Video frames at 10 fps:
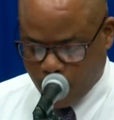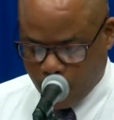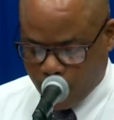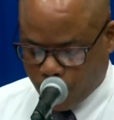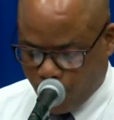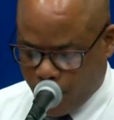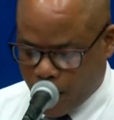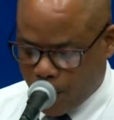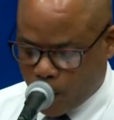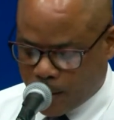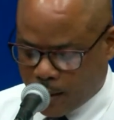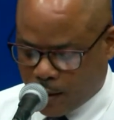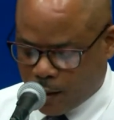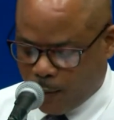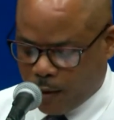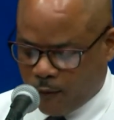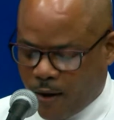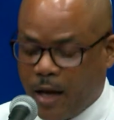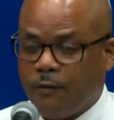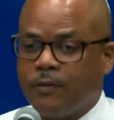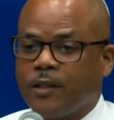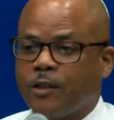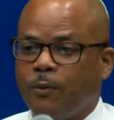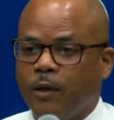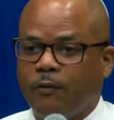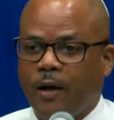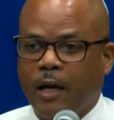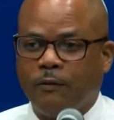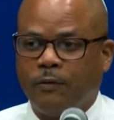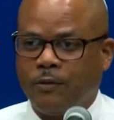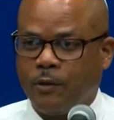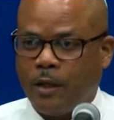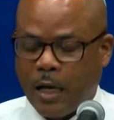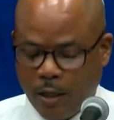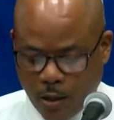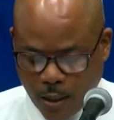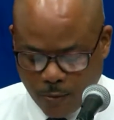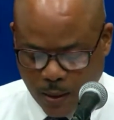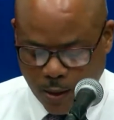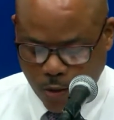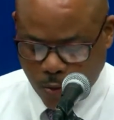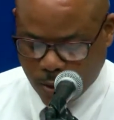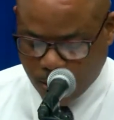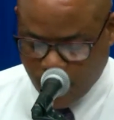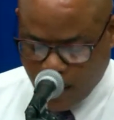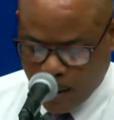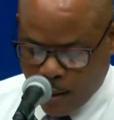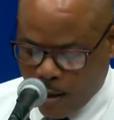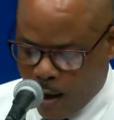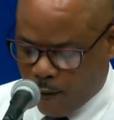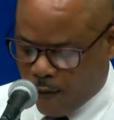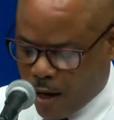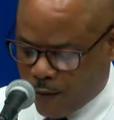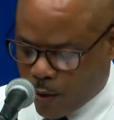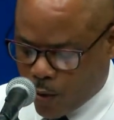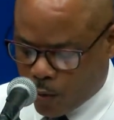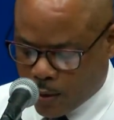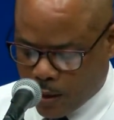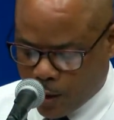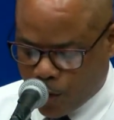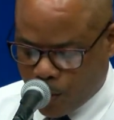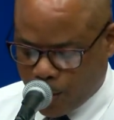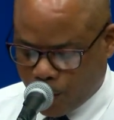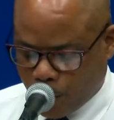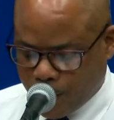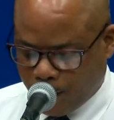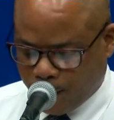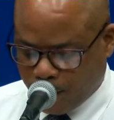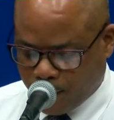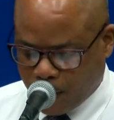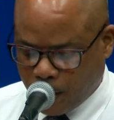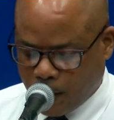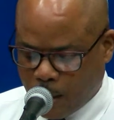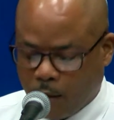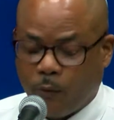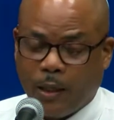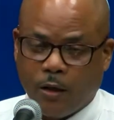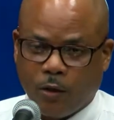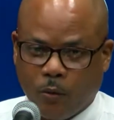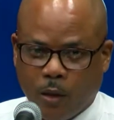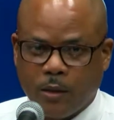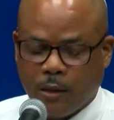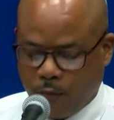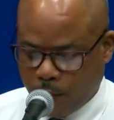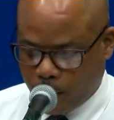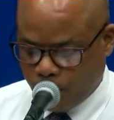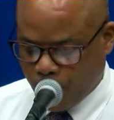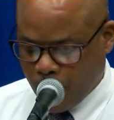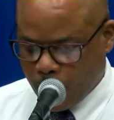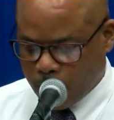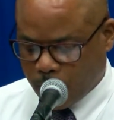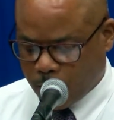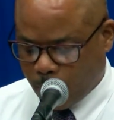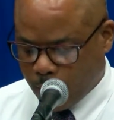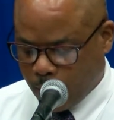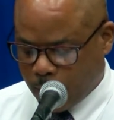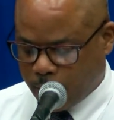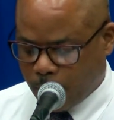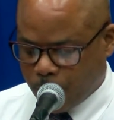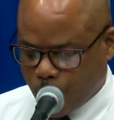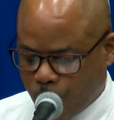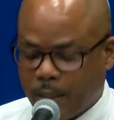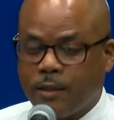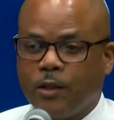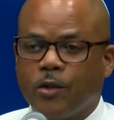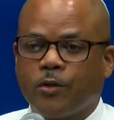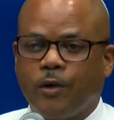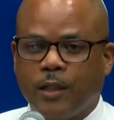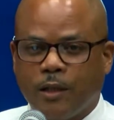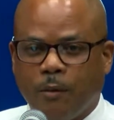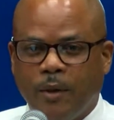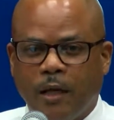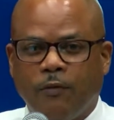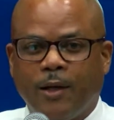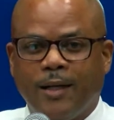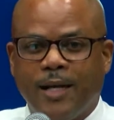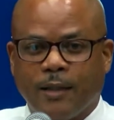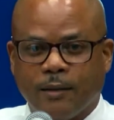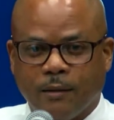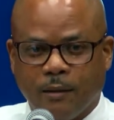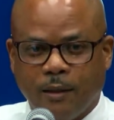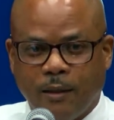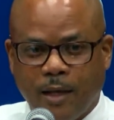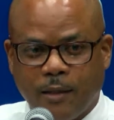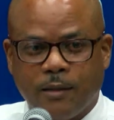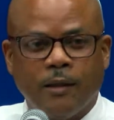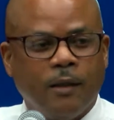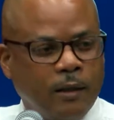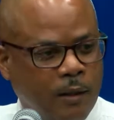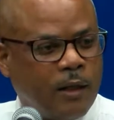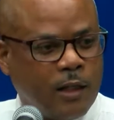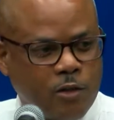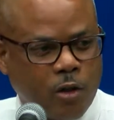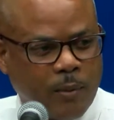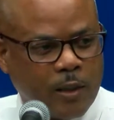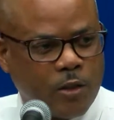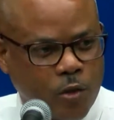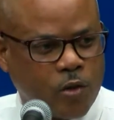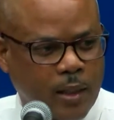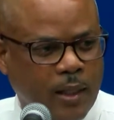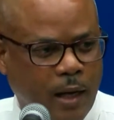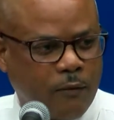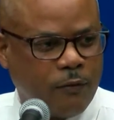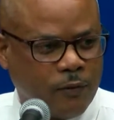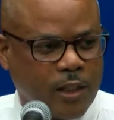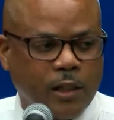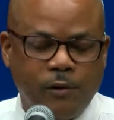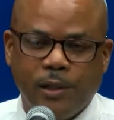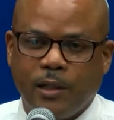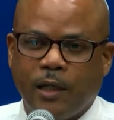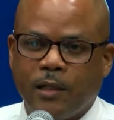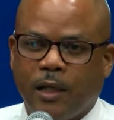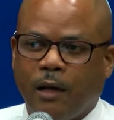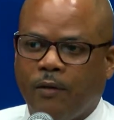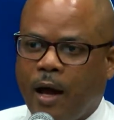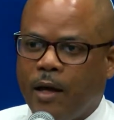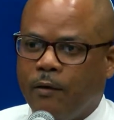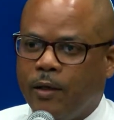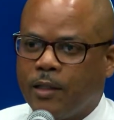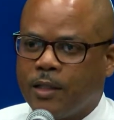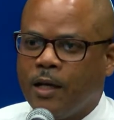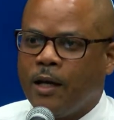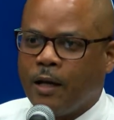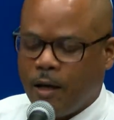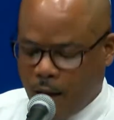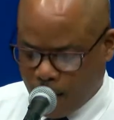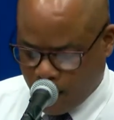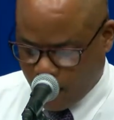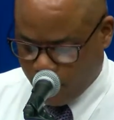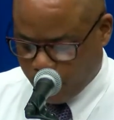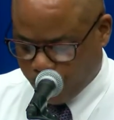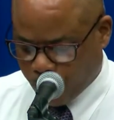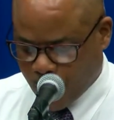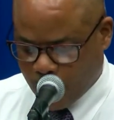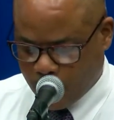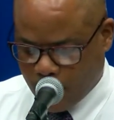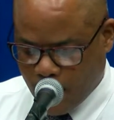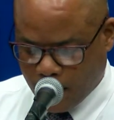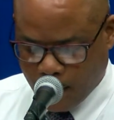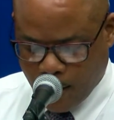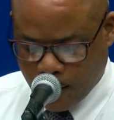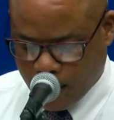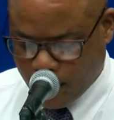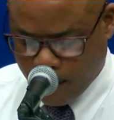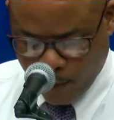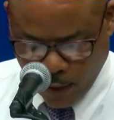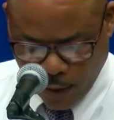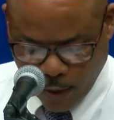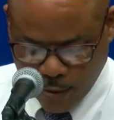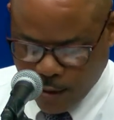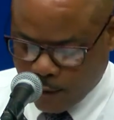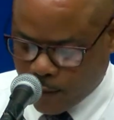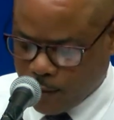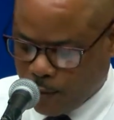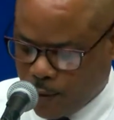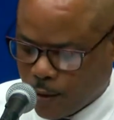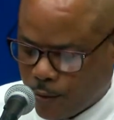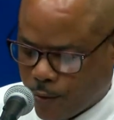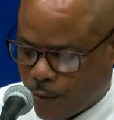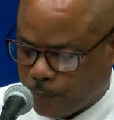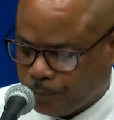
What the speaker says: The 3-year notes at 6.5, 6.5, and none has been issued this year. A 5-year note was issued in 2015, well, not one, several, 6.87. So you can see those rates up there for the debt. The debt instruments generally tend to have higher rates than the regular savings rate and so on.